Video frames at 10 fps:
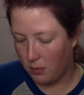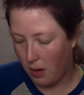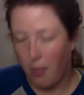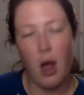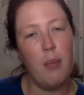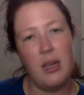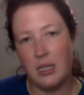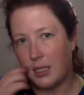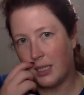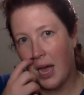my mom
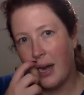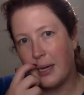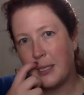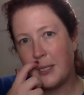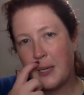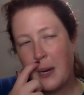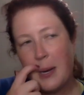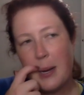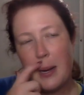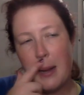is Scottish.
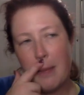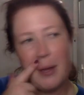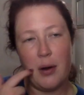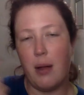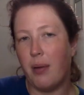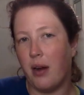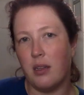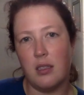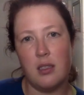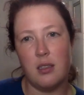My
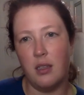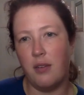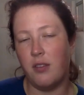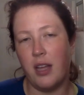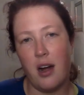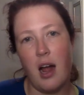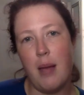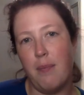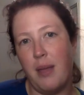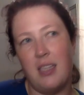grandparents lived there.
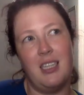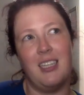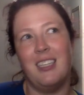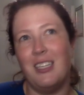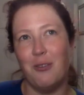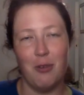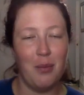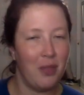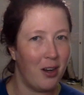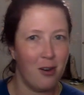I basically grew
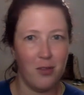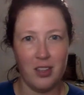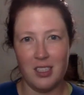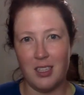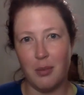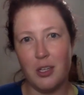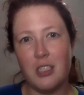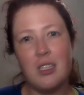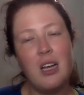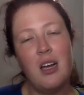up there over the
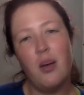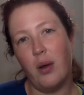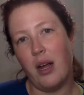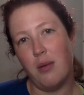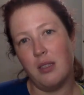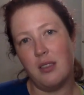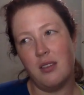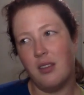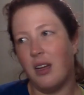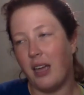summers. When I
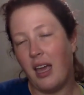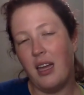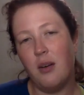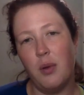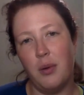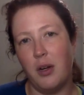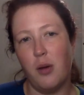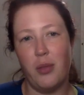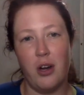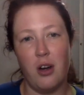was a kid, we would go
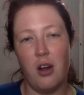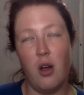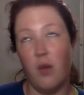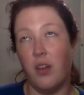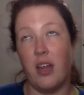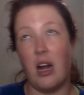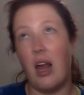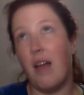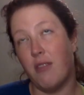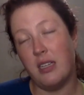over there
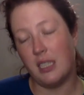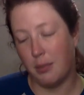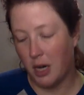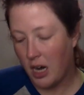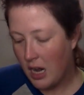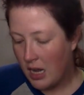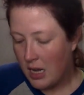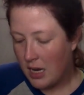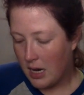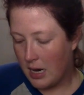every summer,
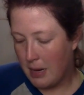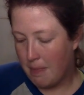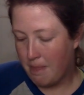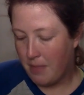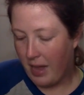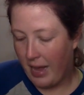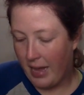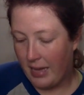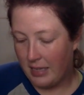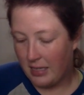
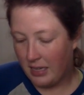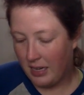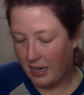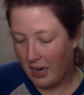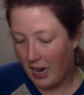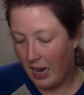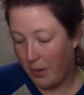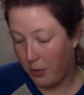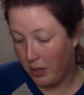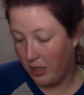and I
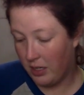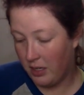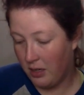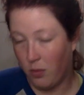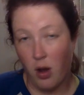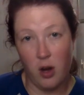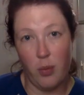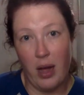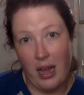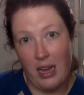would walk
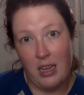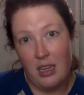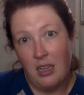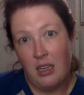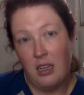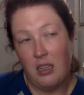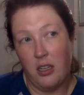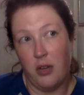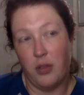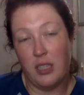by,
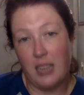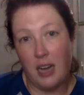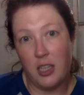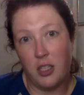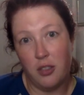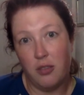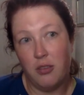the statue,